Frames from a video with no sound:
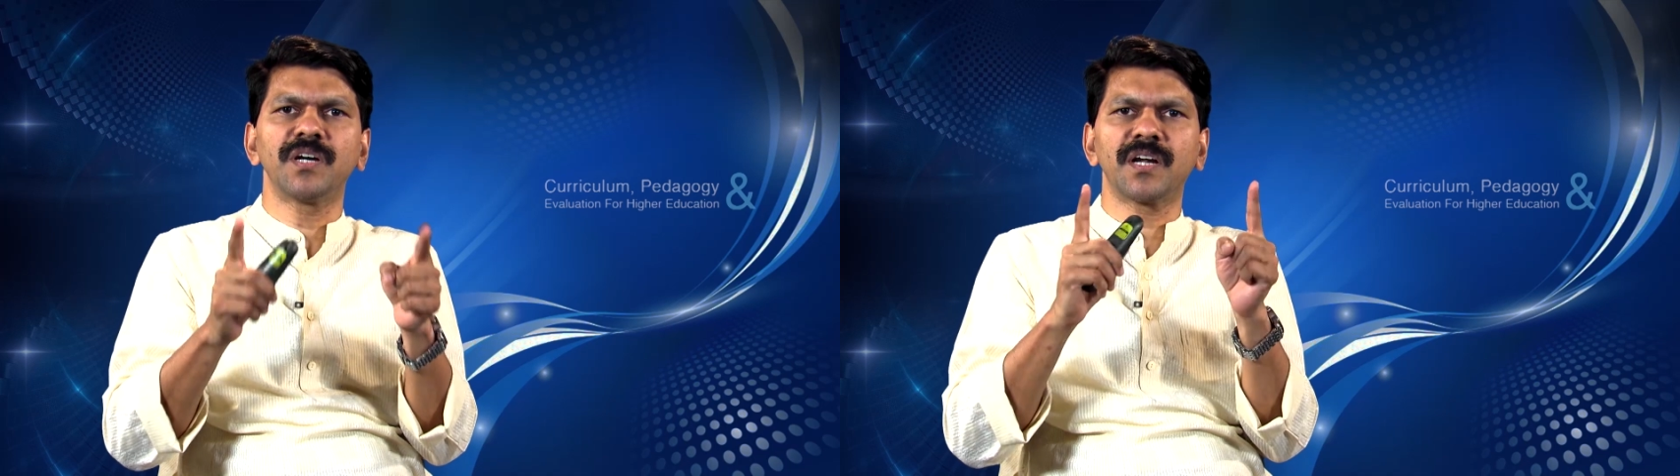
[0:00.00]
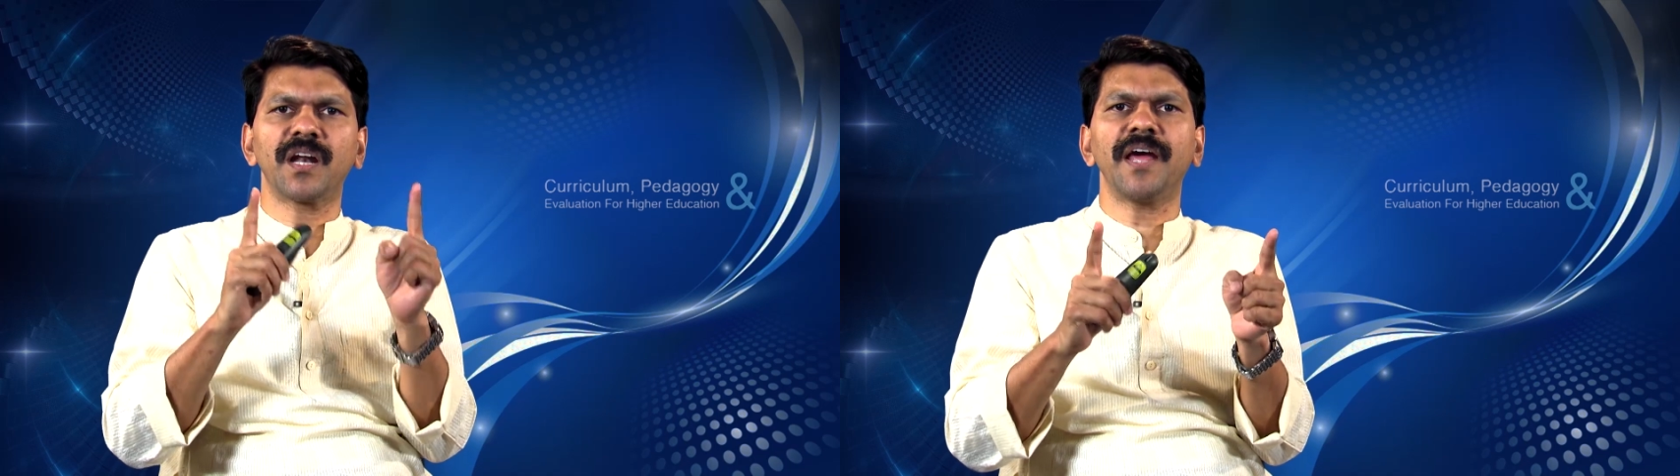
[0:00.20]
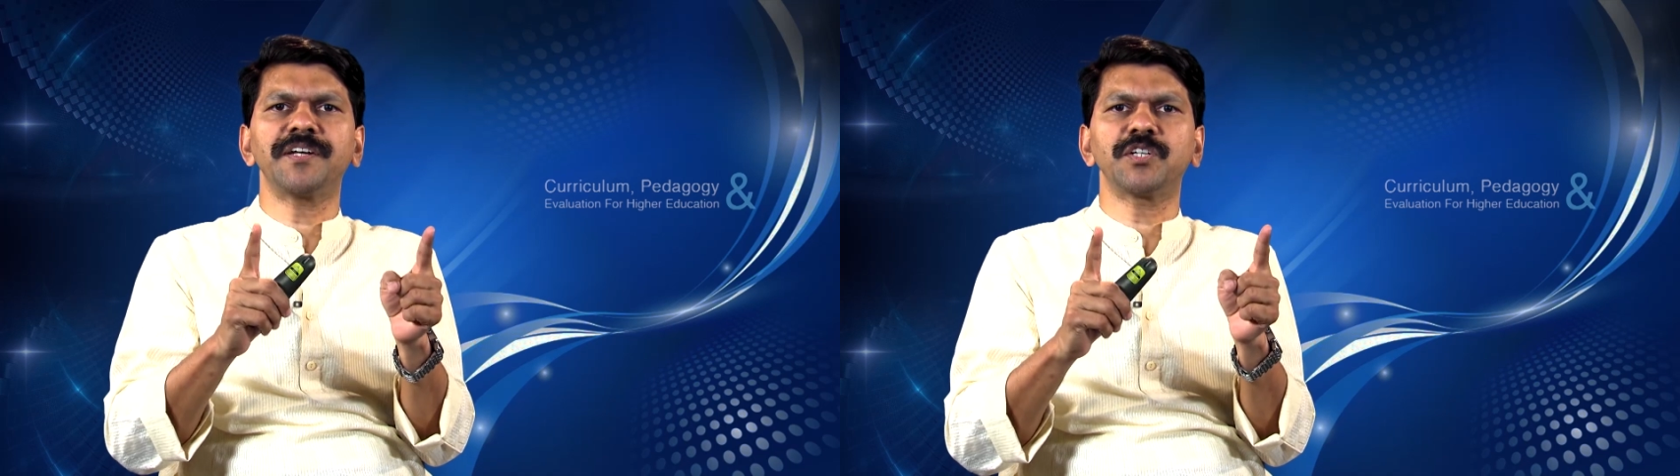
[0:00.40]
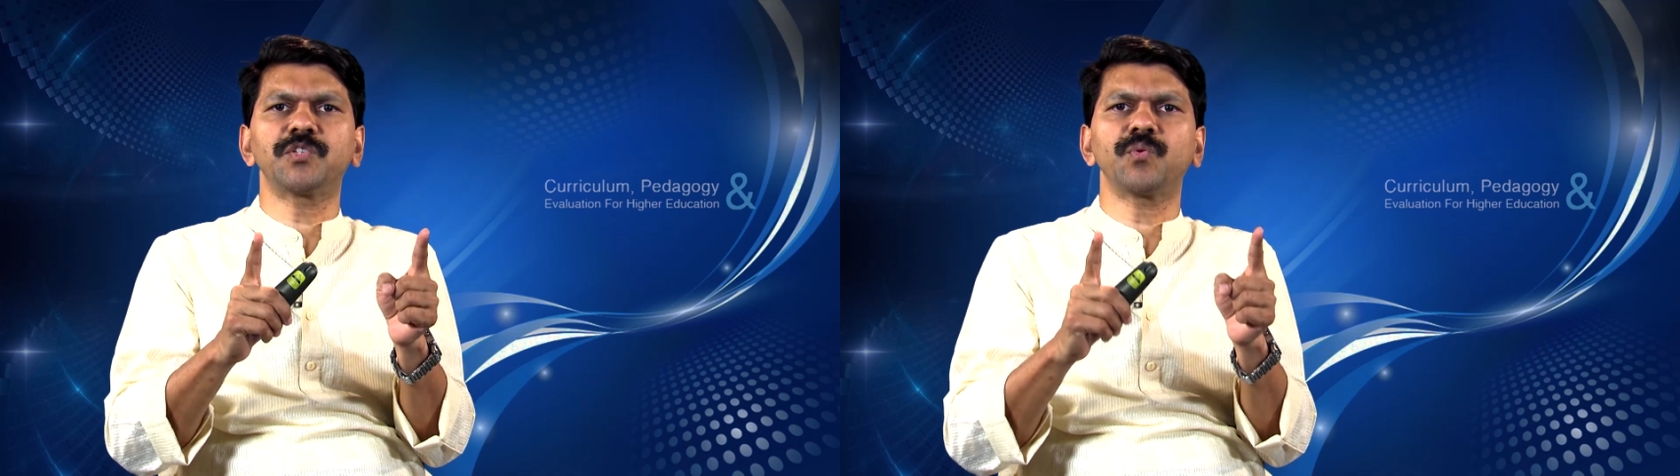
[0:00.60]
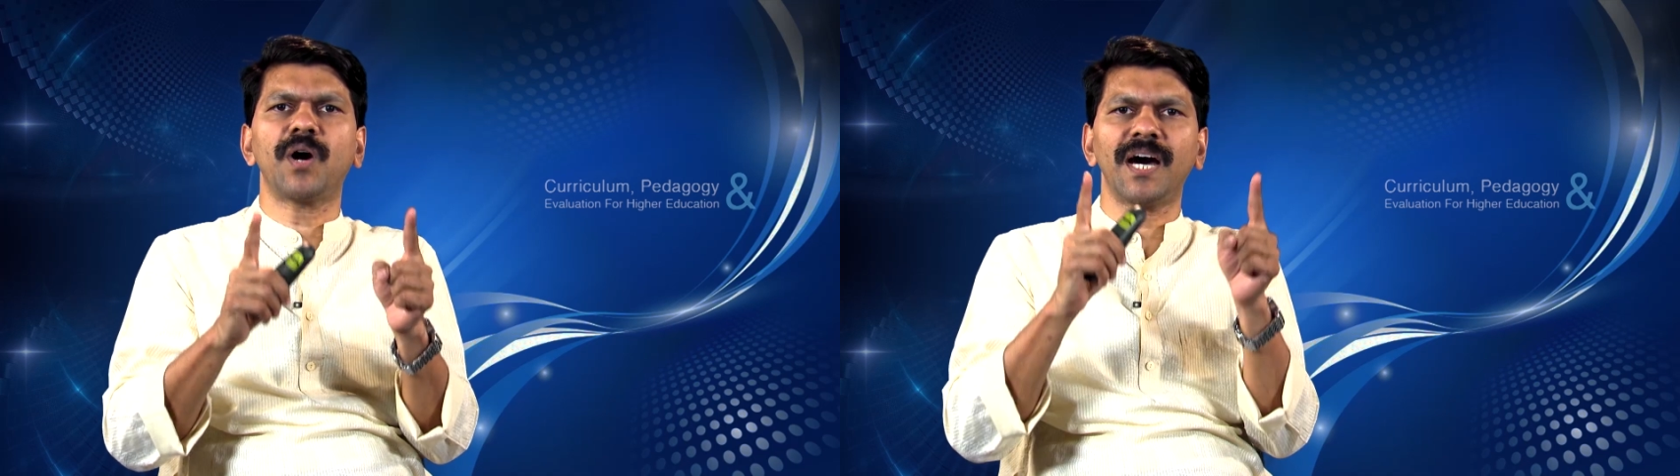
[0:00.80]

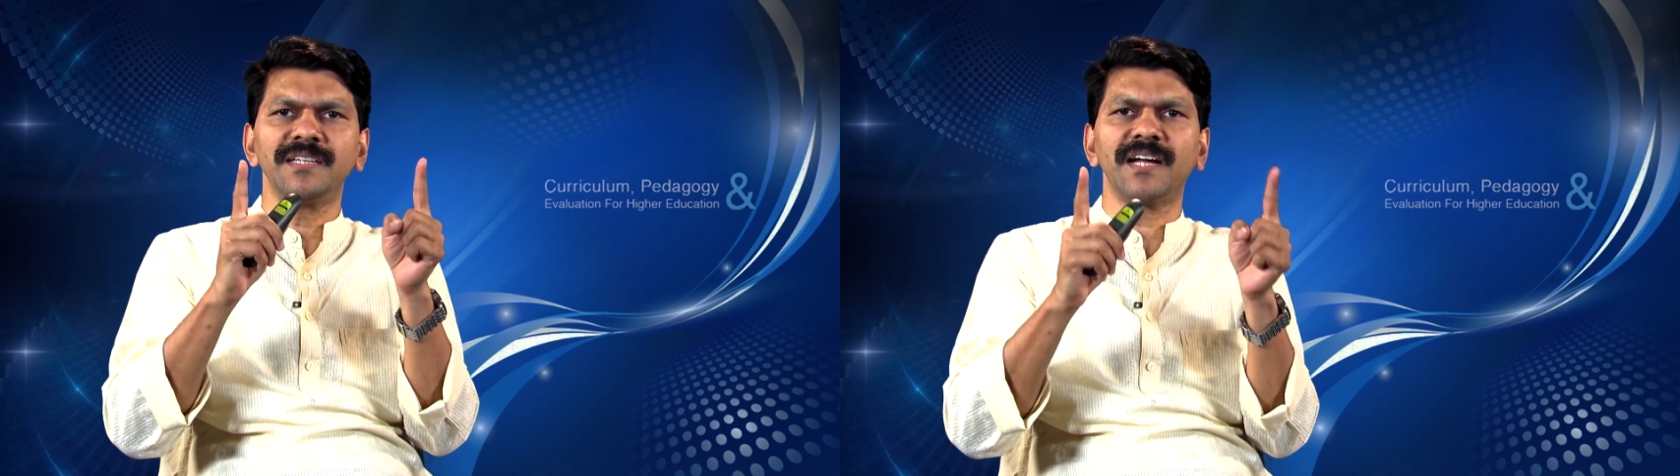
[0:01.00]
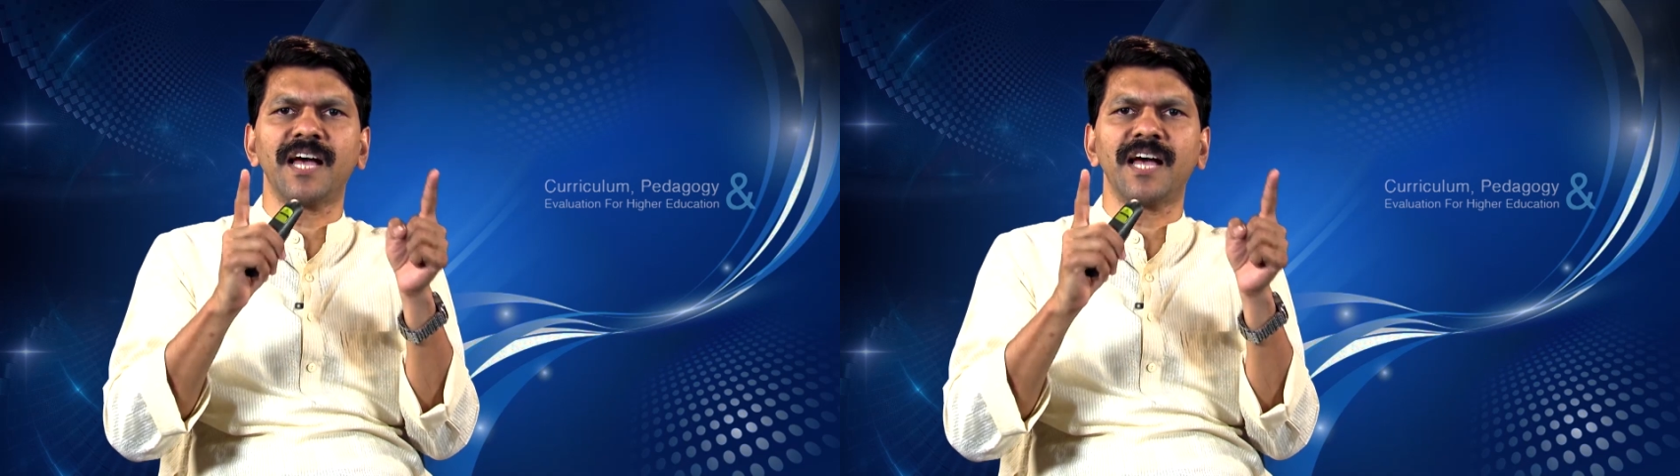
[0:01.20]
related to other